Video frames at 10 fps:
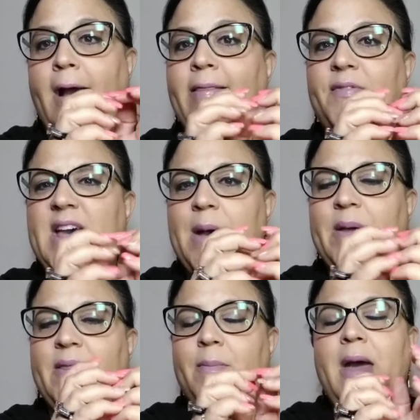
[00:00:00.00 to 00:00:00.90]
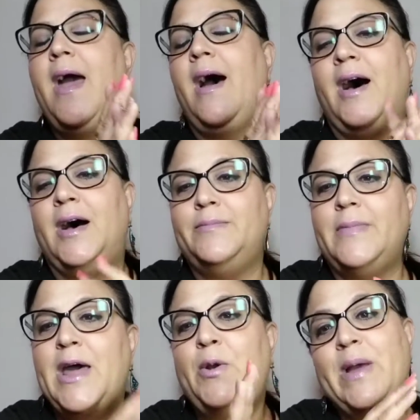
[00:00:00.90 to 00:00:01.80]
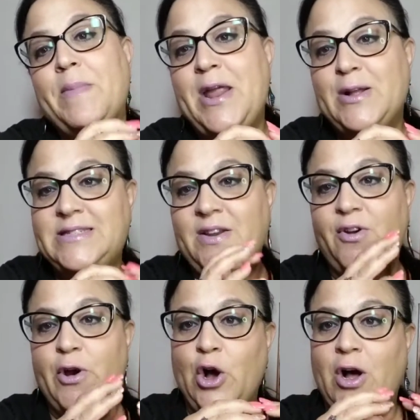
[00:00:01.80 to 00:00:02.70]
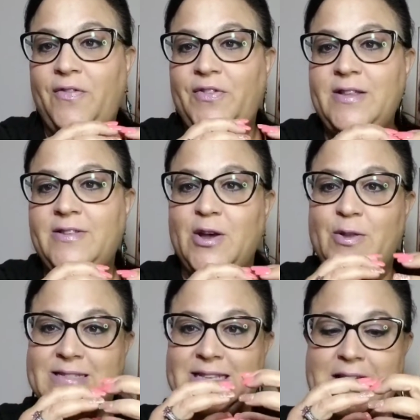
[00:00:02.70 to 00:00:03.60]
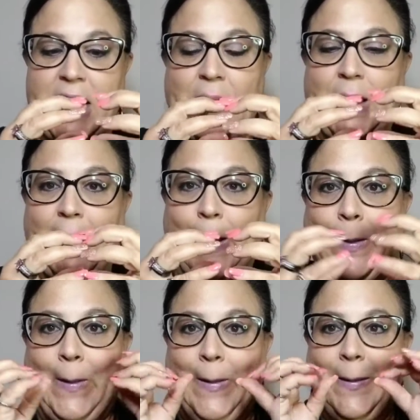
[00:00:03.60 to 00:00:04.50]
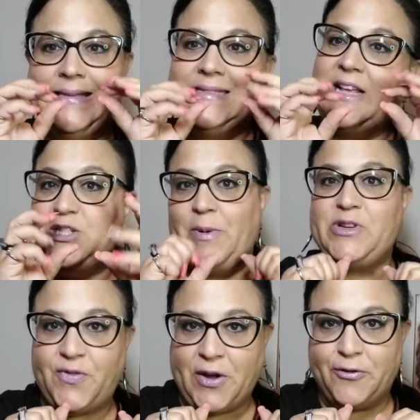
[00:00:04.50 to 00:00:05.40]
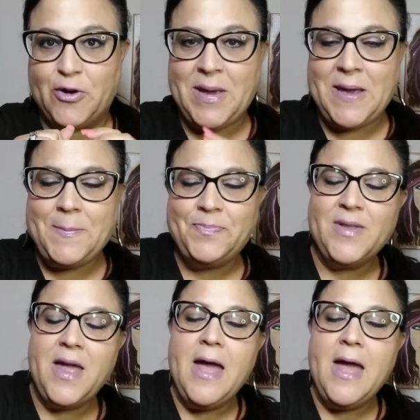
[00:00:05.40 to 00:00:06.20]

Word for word: I love tapping them. Um, I don't get my nails done very often, so this is kind of like, oh, it's like so much fun for me.